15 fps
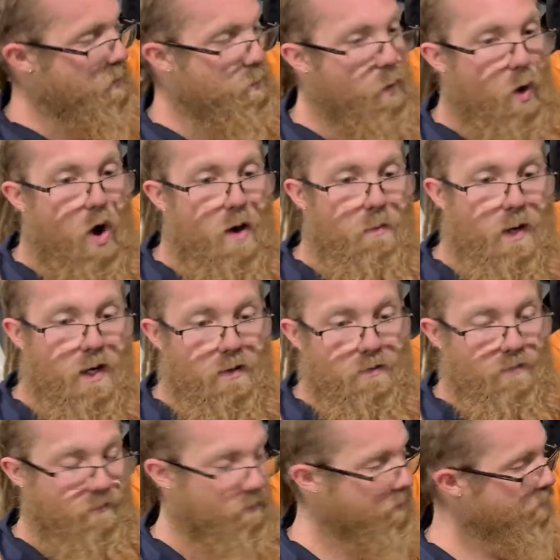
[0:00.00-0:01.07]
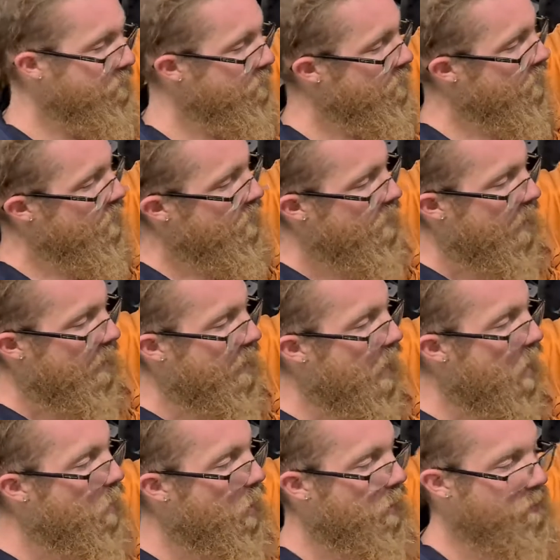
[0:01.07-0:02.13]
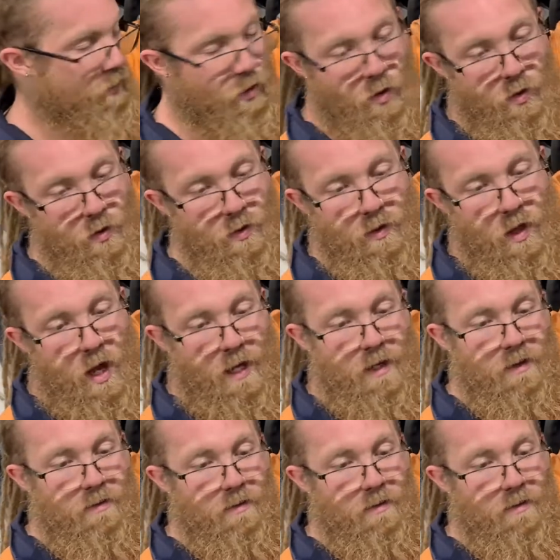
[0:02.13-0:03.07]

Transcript: primer can go onto, like,